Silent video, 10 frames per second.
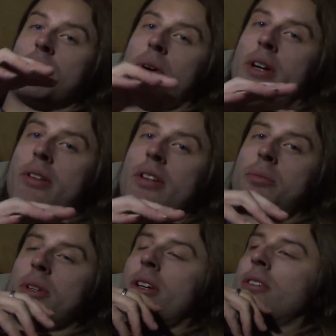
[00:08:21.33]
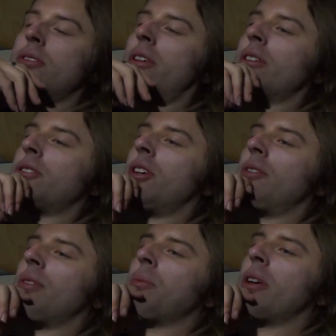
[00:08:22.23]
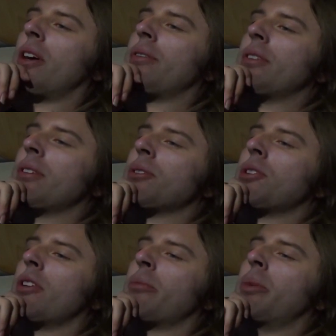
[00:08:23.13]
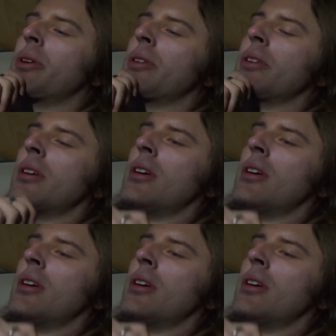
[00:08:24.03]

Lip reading: directly up against that shelf, I'm going to have another shelf built